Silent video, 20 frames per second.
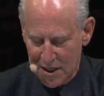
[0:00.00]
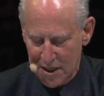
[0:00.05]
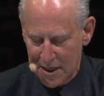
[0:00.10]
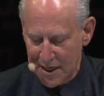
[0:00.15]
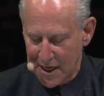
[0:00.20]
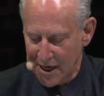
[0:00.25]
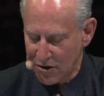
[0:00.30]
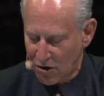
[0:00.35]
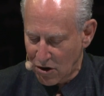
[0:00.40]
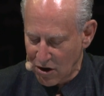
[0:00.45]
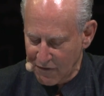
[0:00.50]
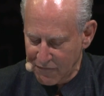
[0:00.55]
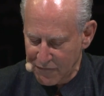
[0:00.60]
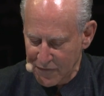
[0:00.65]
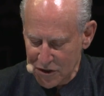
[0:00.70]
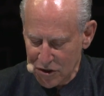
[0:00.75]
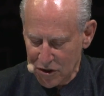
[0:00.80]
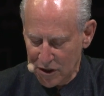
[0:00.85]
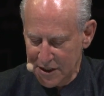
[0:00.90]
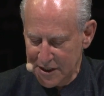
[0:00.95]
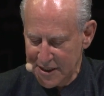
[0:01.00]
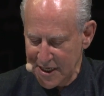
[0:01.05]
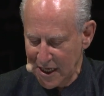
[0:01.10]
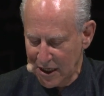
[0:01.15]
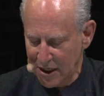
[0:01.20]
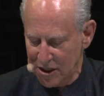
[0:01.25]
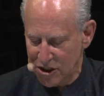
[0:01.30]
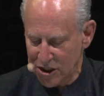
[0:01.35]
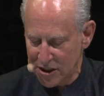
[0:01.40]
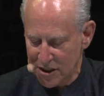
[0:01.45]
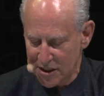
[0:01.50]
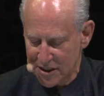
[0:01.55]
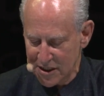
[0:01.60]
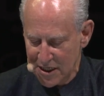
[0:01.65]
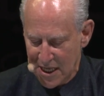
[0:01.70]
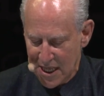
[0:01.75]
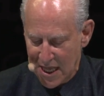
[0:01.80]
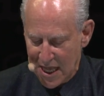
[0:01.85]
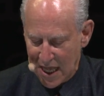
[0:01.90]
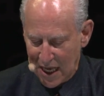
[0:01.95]
and artificial intelligence
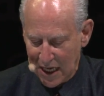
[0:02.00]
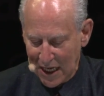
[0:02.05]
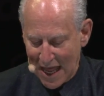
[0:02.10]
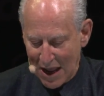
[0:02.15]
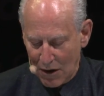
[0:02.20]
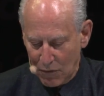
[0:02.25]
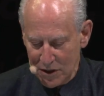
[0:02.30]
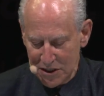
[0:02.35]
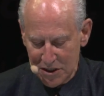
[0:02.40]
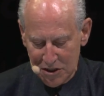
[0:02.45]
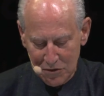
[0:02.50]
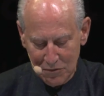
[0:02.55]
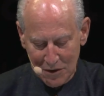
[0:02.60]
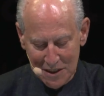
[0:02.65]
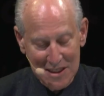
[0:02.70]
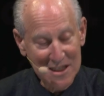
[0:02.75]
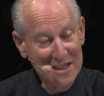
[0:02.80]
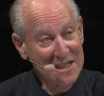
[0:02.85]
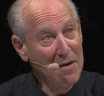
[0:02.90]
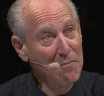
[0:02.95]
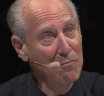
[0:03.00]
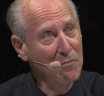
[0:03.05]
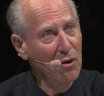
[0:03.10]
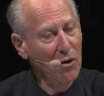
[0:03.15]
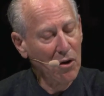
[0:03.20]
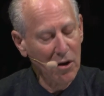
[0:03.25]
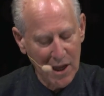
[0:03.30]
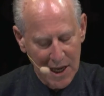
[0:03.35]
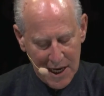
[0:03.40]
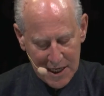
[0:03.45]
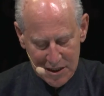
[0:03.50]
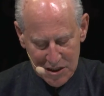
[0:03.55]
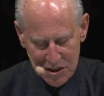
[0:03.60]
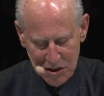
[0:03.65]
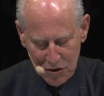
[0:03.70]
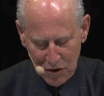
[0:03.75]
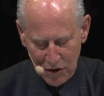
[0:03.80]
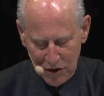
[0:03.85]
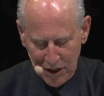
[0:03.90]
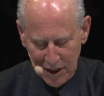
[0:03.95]
allow us to assemble and
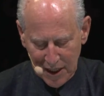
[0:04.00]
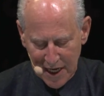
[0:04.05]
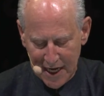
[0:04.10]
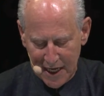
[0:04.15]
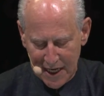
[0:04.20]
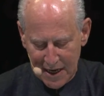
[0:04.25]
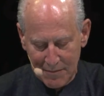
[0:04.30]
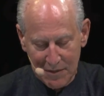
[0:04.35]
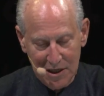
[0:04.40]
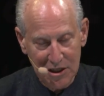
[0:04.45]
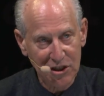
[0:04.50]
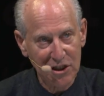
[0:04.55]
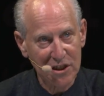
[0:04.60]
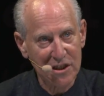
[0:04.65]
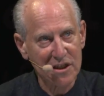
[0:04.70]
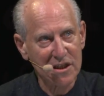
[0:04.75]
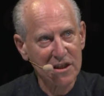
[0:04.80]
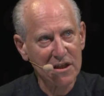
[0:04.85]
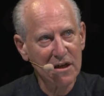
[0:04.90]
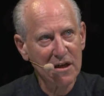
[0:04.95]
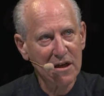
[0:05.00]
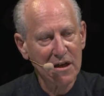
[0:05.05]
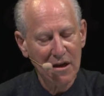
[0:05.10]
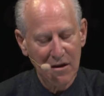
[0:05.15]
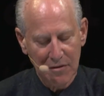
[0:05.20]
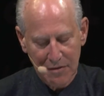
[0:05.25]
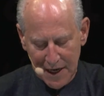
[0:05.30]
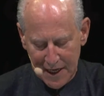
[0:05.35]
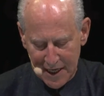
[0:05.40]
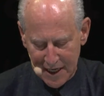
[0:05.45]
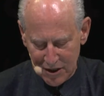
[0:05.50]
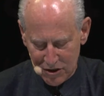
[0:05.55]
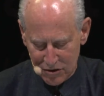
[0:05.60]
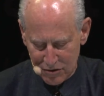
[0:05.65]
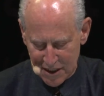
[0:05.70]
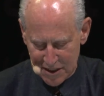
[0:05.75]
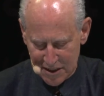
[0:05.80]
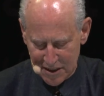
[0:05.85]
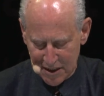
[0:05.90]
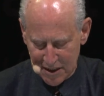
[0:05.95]
circulate images that interest